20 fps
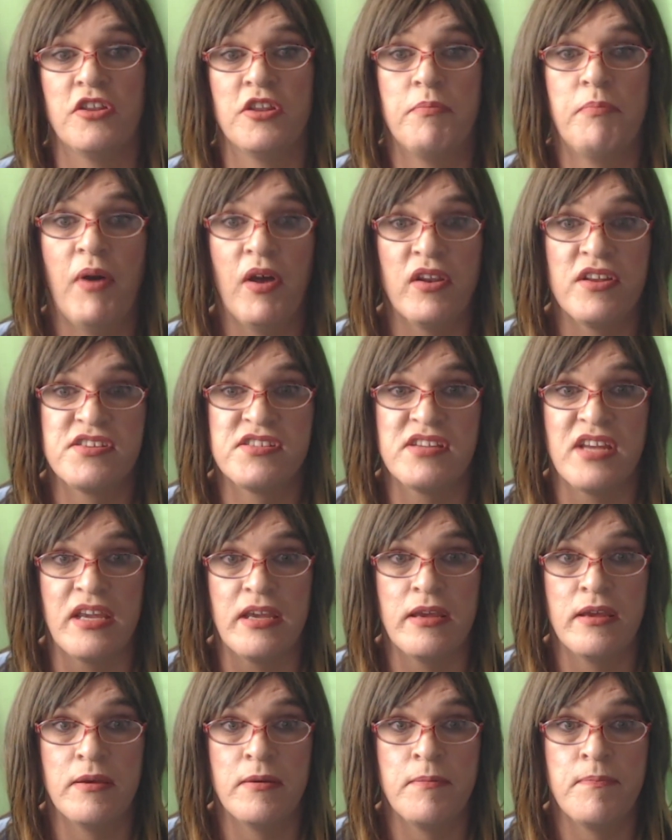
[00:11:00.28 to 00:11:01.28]
the policy.
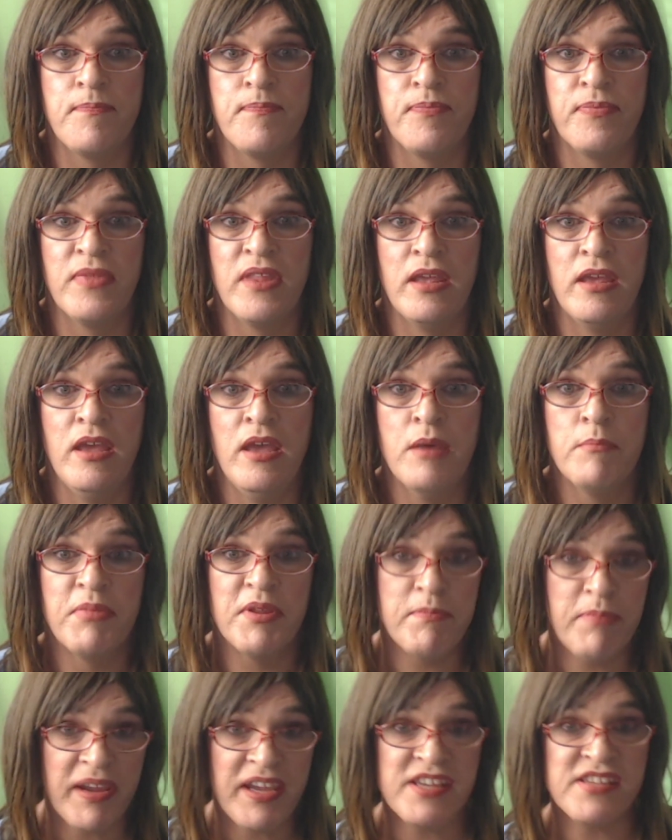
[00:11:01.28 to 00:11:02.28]
But the
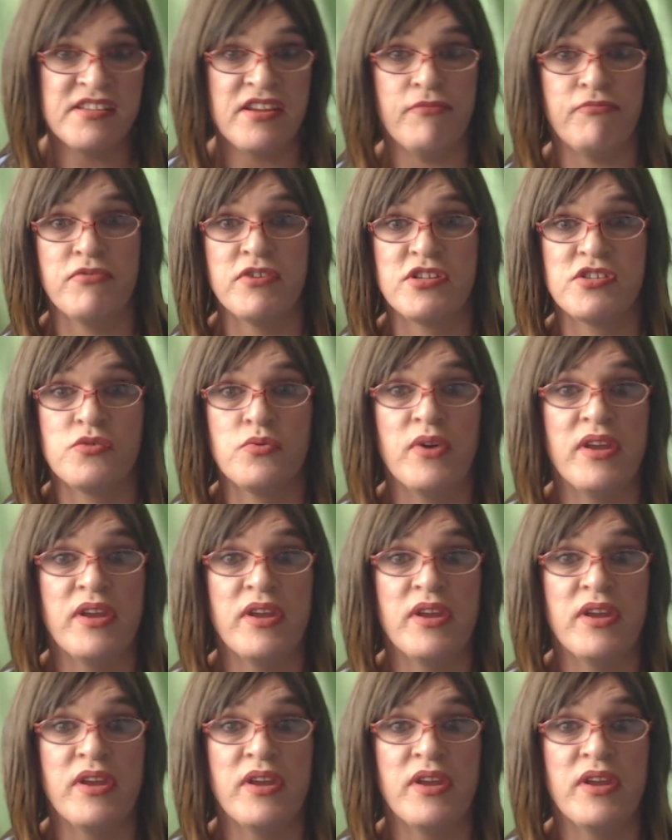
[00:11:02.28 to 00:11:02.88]
biggest difference